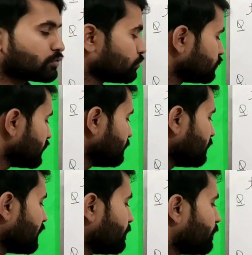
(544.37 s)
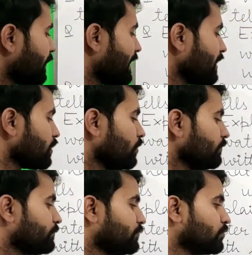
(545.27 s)
through the plank
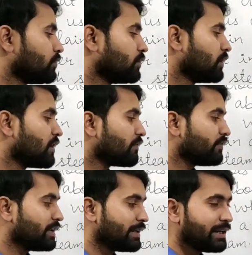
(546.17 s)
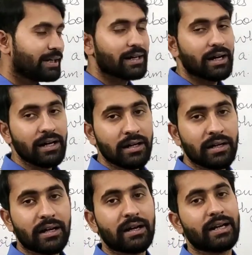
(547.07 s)
of wood, we need a
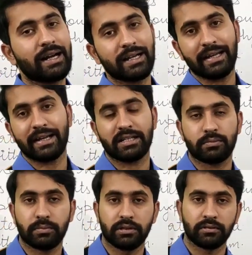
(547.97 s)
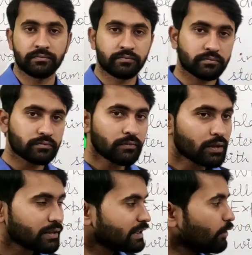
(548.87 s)
karate expert.
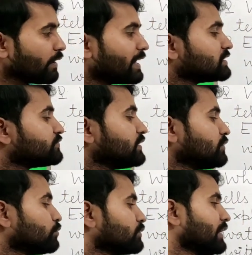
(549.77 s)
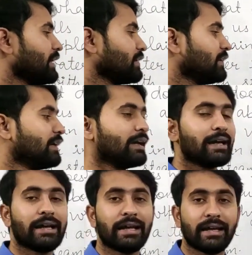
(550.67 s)
Now as we know that
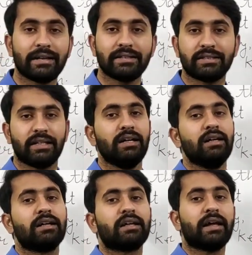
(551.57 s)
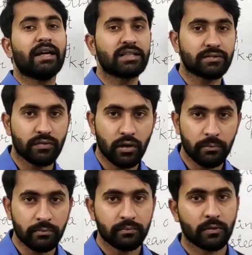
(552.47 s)
air is the gas
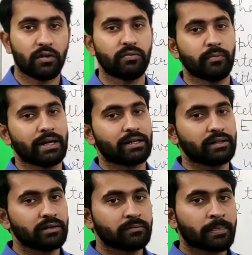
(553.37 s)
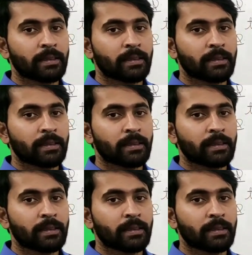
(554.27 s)
form of matter,